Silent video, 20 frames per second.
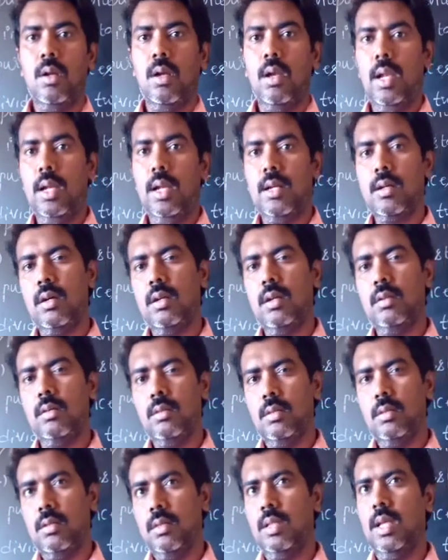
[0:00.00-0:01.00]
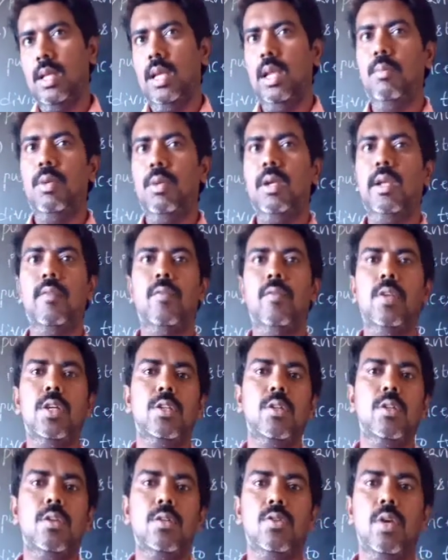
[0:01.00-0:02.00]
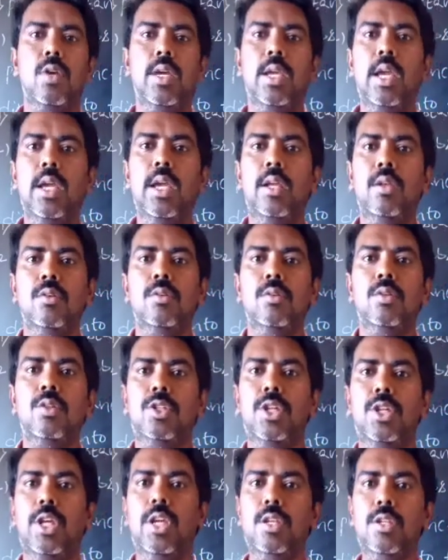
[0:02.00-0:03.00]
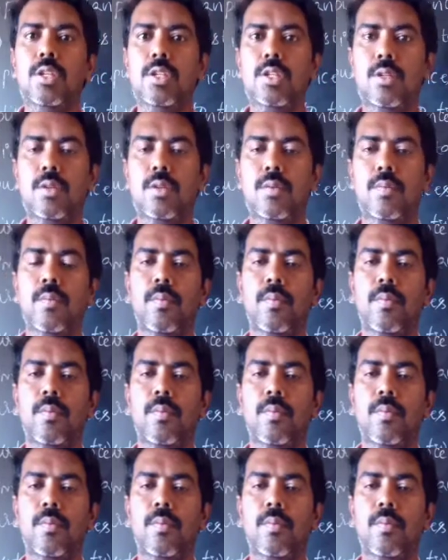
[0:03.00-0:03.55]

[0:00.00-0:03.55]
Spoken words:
Later on, the element definition also again changed.